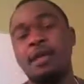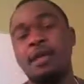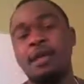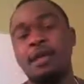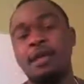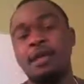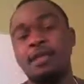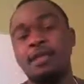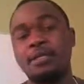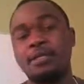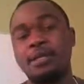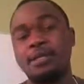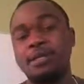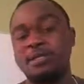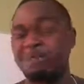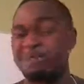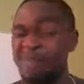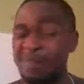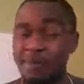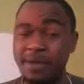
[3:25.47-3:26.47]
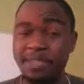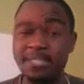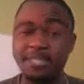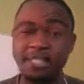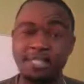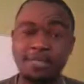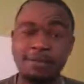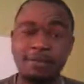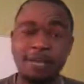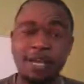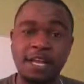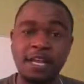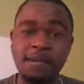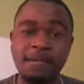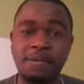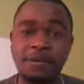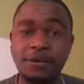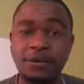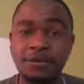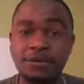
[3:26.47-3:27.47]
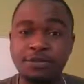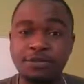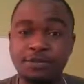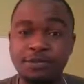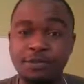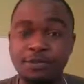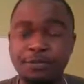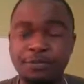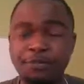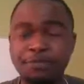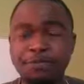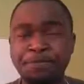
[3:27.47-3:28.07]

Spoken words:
and emergency planning point of view.